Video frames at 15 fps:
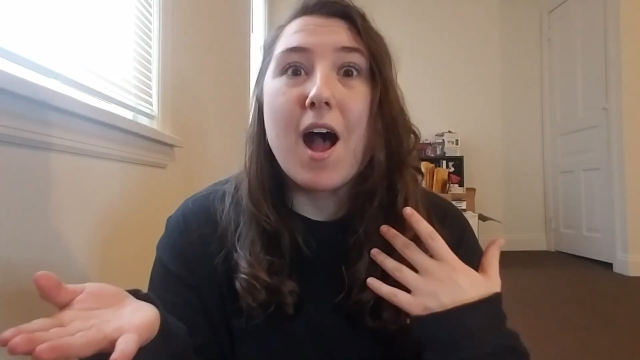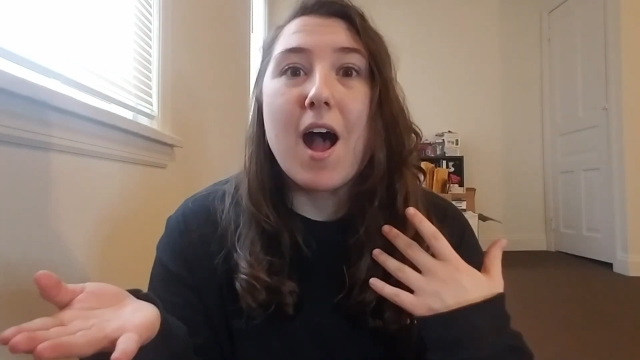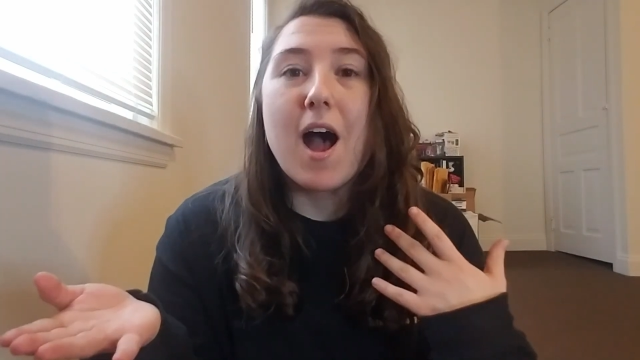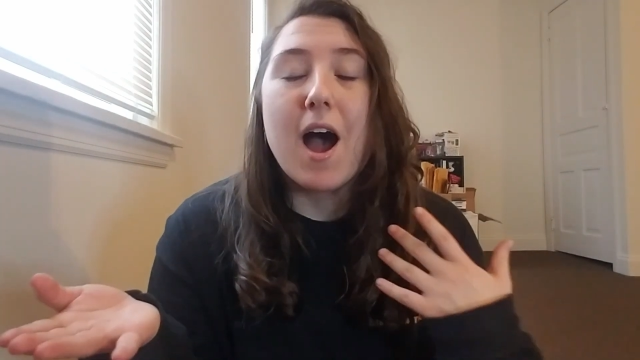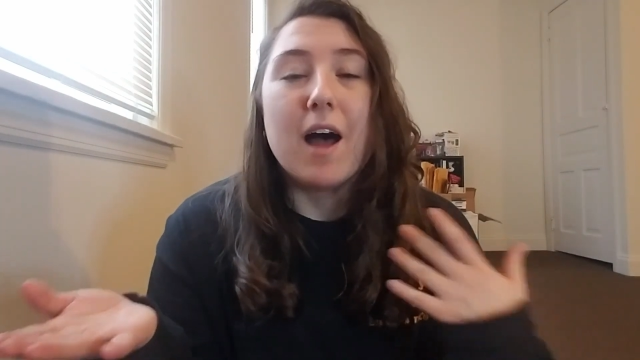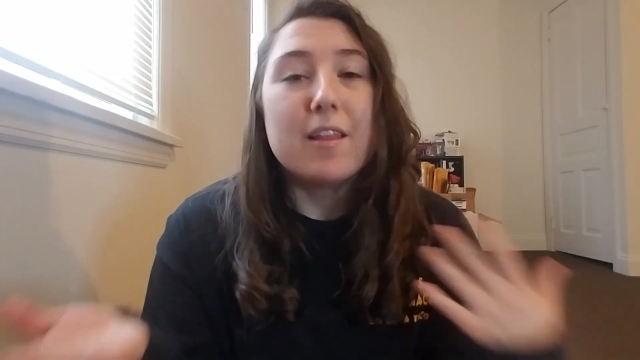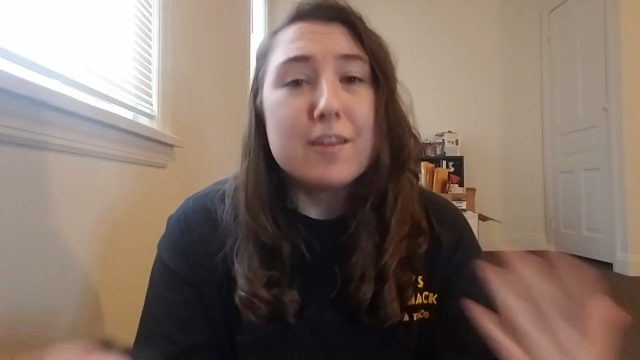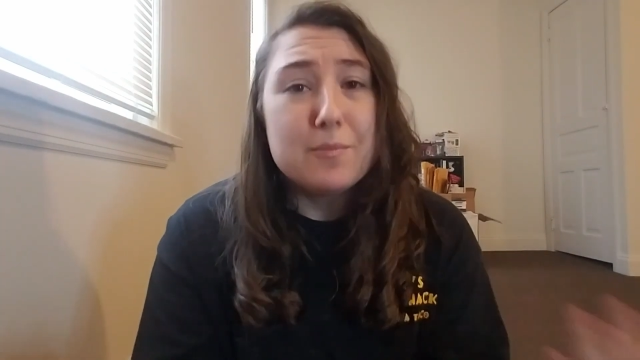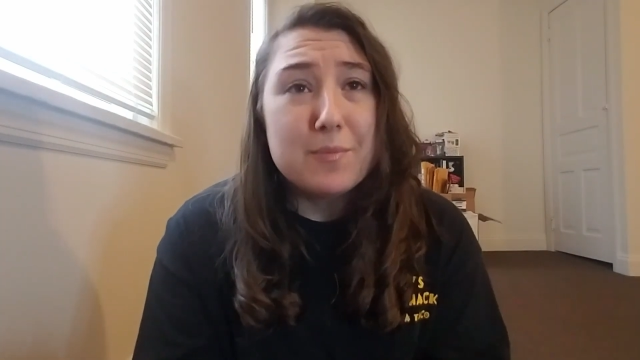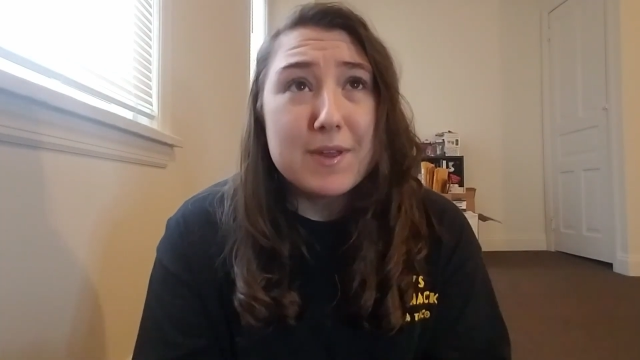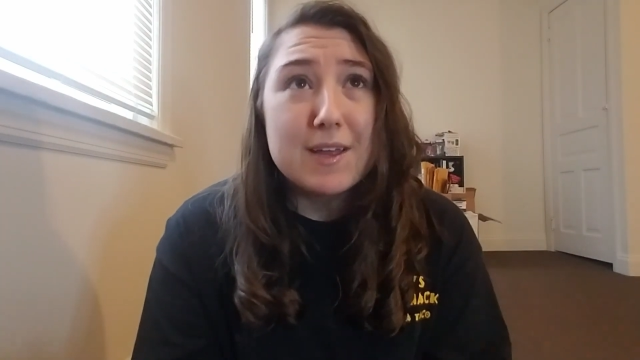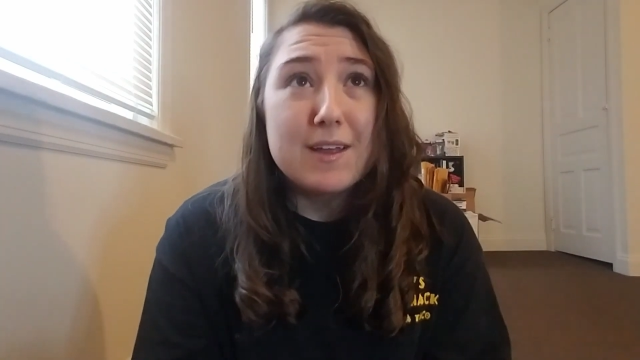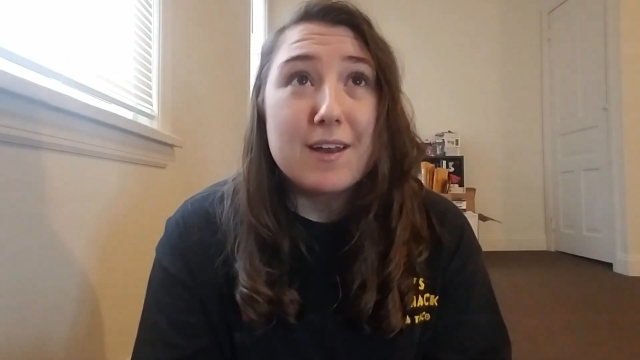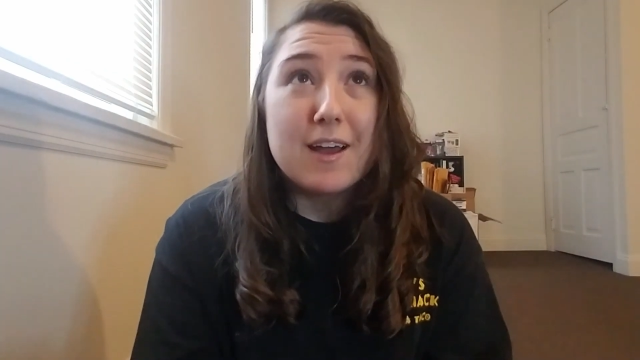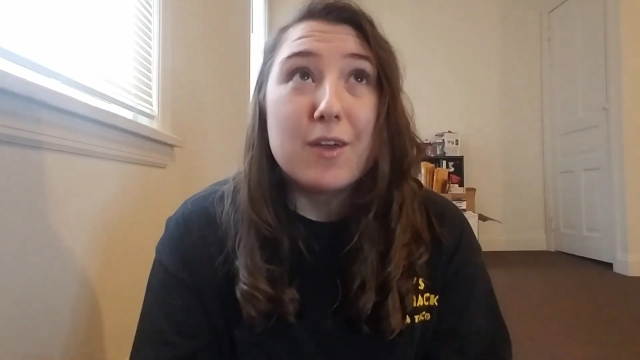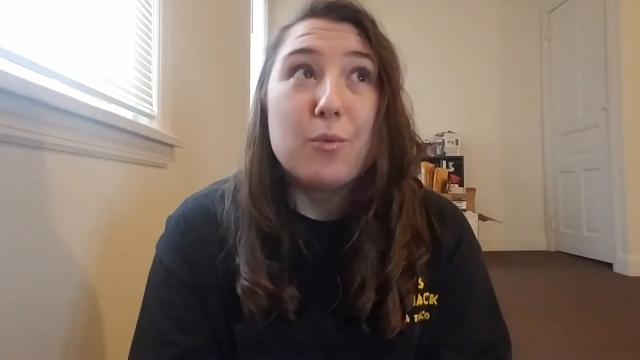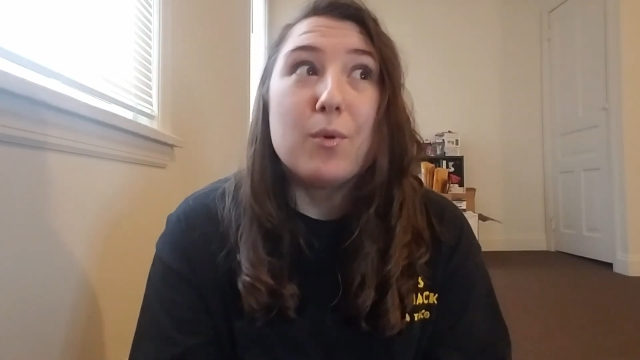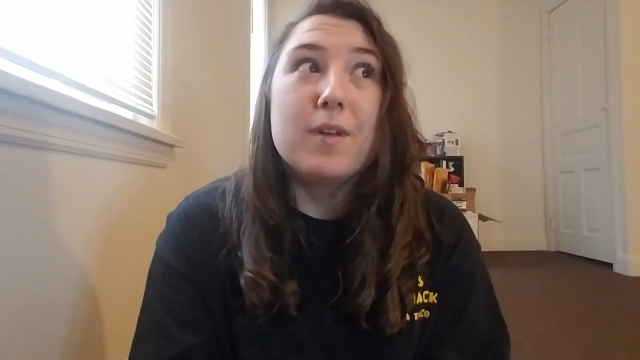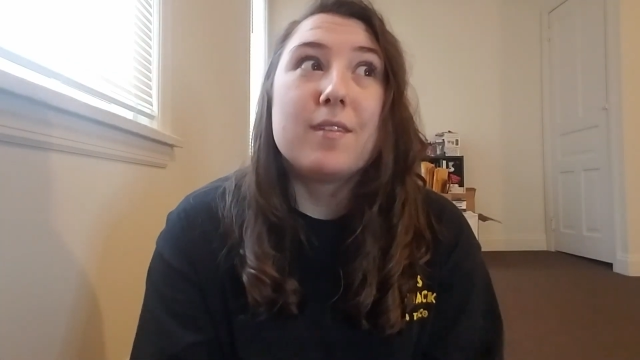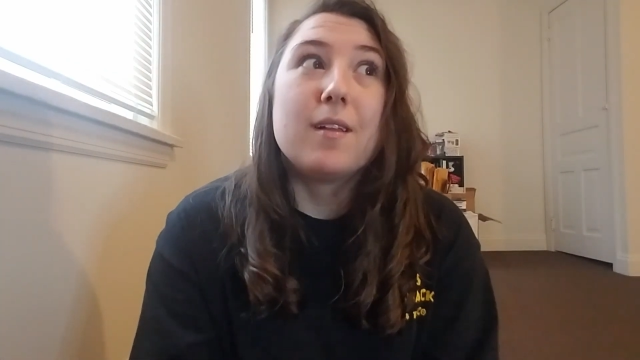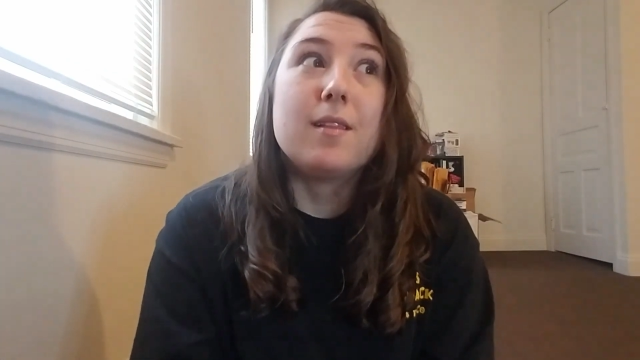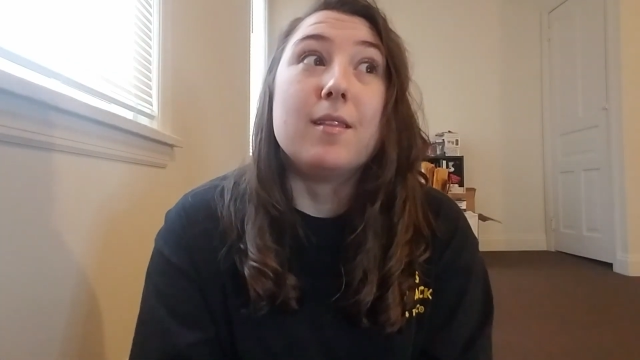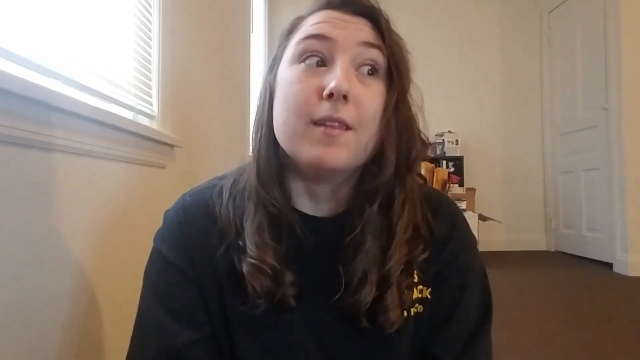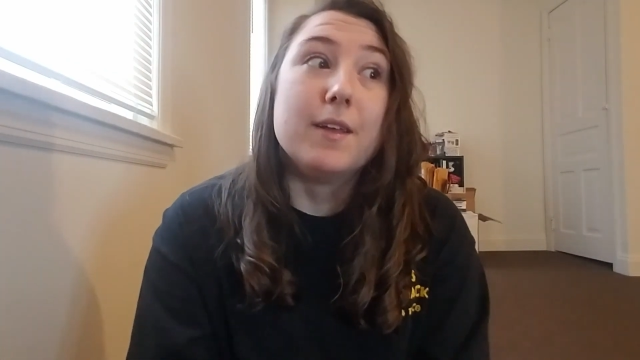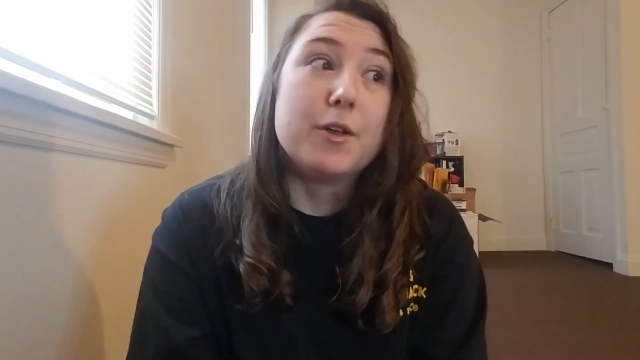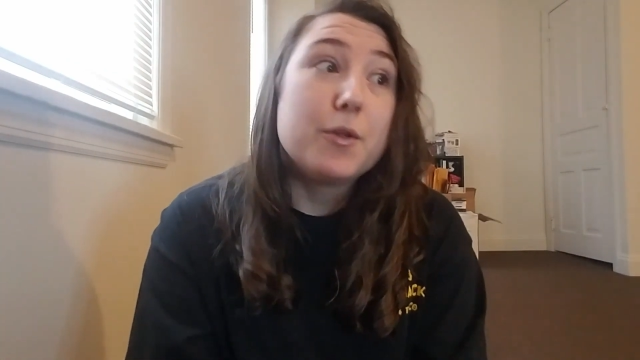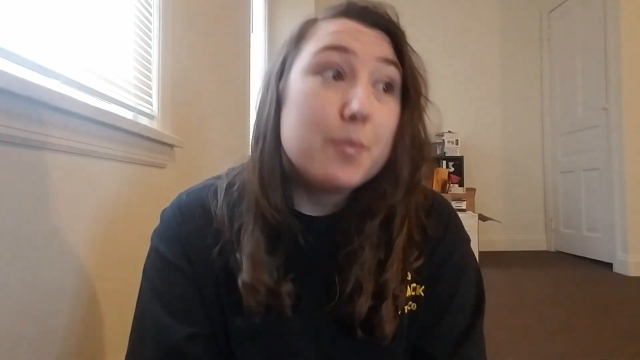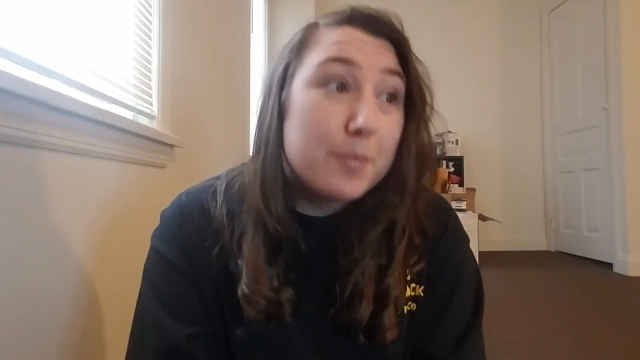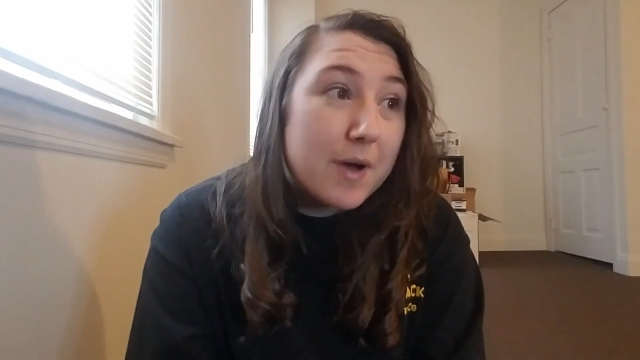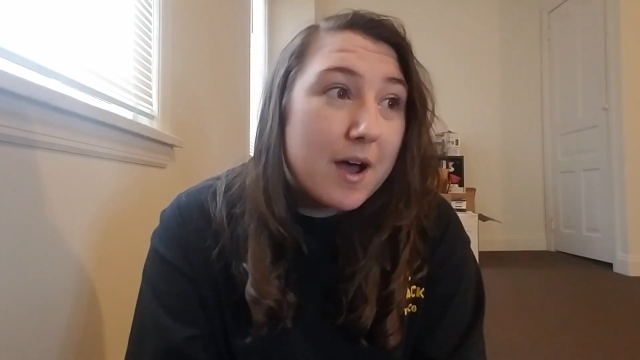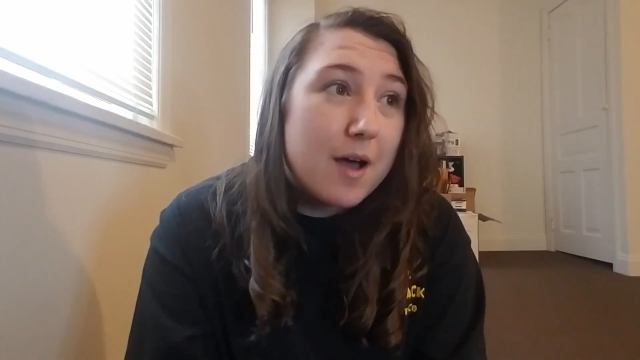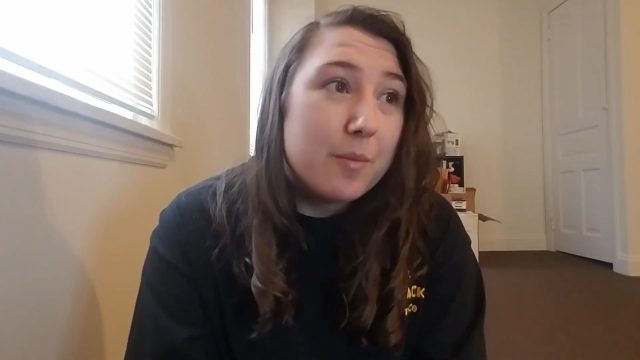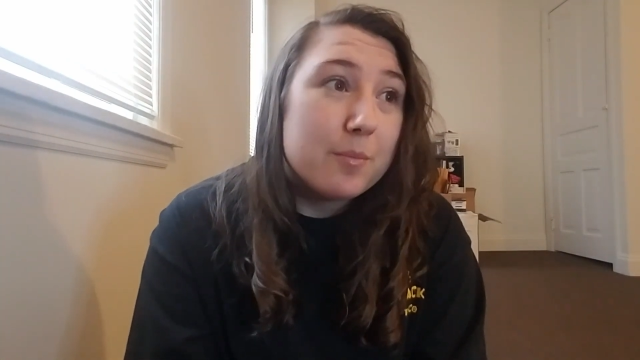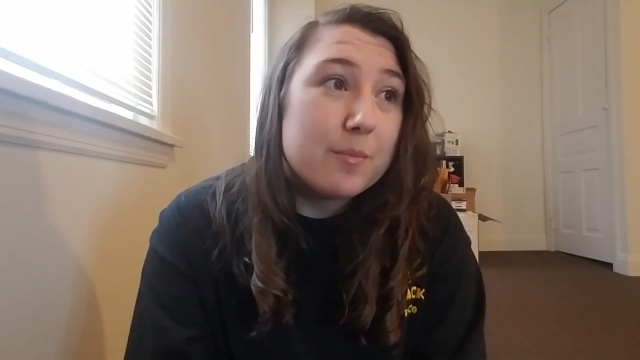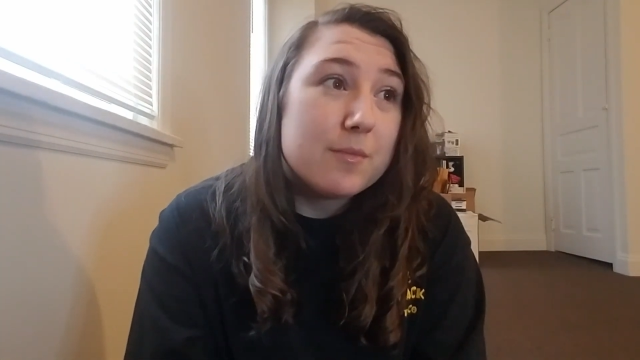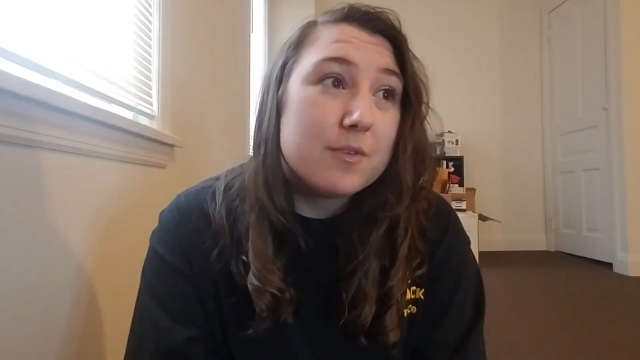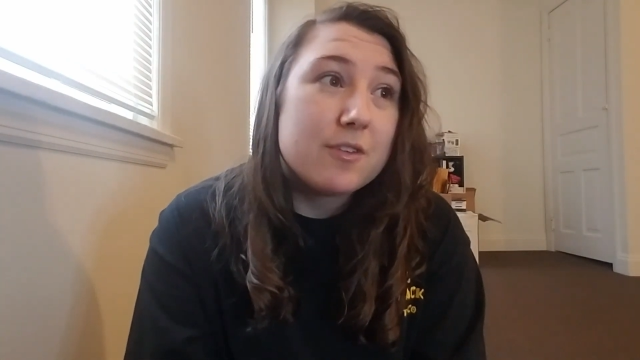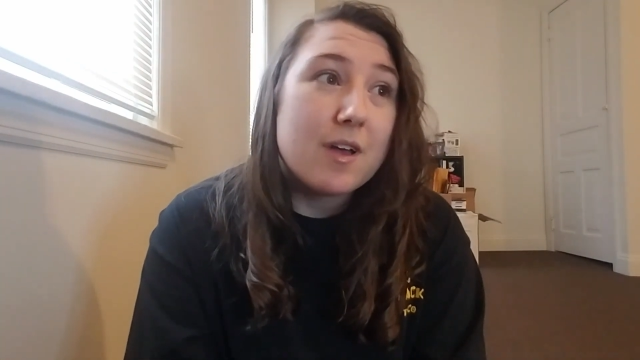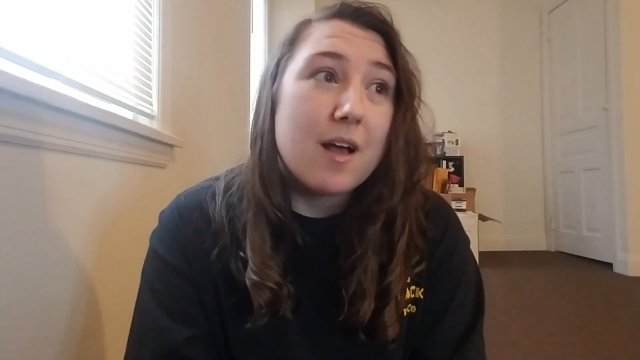I'll admit I was a little bummed.